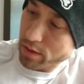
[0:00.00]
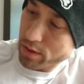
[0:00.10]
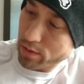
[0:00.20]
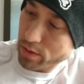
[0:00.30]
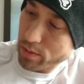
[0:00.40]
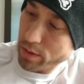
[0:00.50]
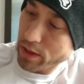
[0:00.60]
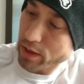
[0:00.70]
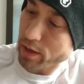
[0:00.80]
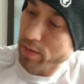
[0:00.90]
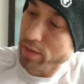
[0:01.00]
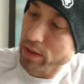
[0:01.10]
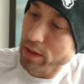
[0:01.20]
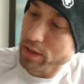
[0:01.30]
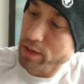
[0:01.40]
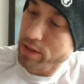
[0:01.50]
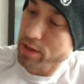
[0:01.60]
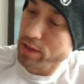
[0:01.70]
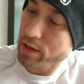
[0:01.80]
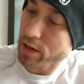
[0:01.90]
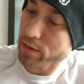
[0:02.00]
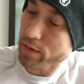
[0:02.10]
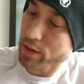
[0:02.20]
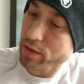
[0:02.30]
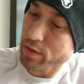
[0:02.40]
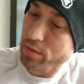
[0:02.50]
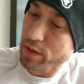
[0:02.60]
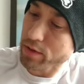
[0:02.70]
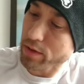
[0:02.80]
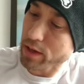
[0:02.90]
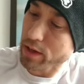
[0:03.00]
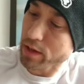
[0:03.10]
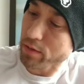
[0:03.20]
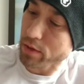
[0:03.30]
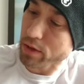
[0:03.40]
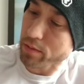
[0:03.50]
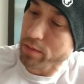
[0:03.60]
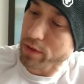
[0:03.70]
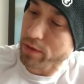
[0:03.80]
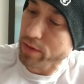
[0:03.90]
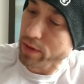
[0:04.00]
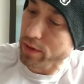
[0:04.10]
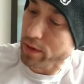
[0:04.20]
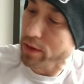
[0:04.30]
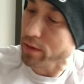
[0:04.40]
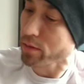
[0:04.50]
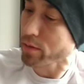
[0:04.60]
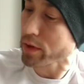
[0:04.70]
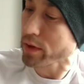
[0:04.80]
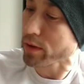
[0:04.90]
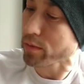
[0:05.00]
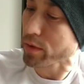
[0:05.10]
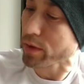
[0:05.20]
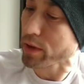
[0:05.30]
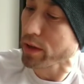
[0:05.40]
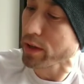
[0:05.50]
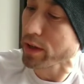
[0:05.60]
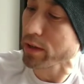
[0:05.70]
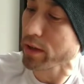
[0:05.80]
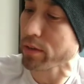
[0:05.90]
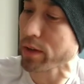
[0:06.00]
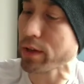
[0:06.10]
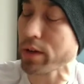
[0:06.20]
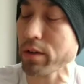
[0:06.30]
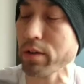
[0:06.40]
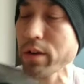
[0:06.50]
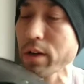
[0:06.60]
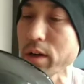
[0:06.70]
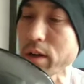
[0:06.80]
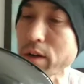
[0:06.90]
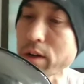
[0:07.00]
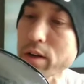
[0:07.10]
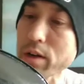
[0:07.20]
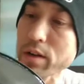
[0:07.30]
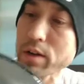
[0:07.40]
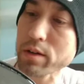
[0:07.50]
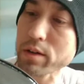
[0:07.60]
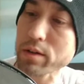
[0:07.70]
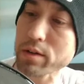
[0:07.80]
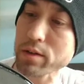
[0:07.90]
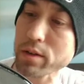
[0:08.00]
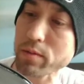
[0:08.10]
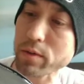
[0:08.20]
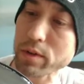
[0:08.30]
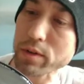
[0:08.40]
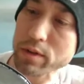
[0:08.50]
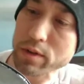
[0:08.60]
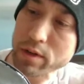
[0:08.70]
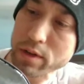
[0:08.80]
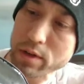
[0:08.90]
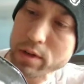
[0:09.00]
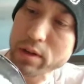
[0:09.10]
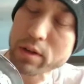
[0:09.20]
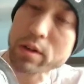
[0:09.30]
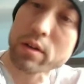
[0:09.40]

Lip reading: I just want to be careful not to scuff it too much right now while I'm just figuring out where I'm going to get it. There we go. And same with this side.